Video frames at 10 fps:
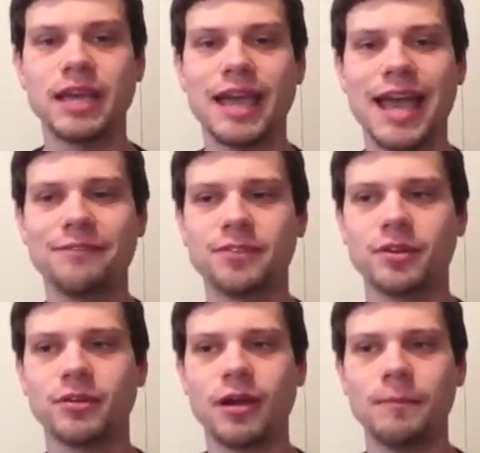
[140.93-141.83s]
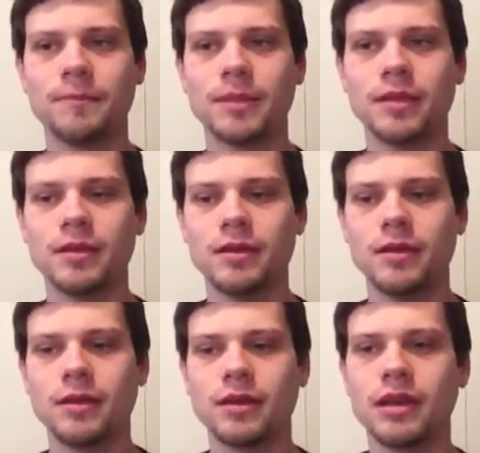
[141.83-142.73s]
after
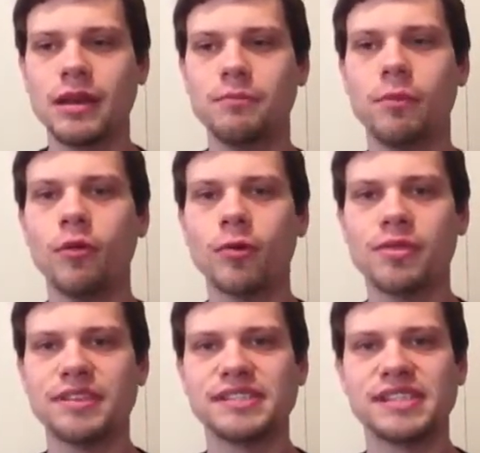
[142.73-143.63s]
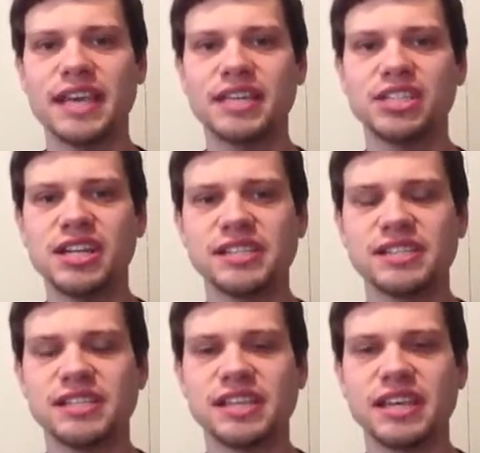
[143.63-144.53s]
getting bored with the Sega
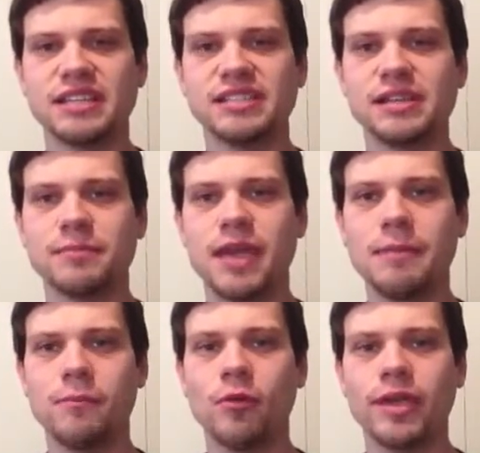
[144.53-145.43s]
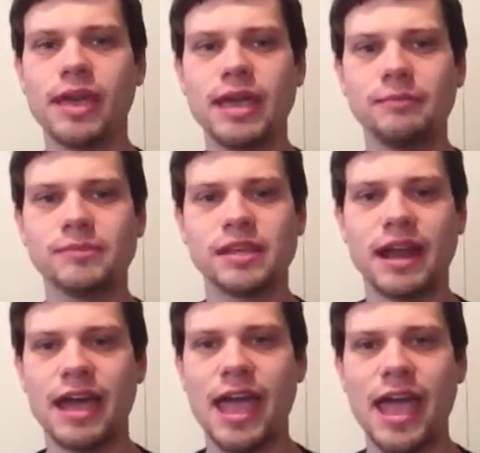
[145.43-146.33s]
Genesis and some Game Boy games that
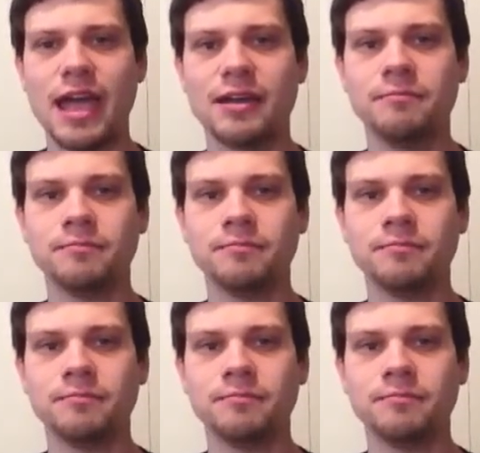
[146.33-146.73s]
I had,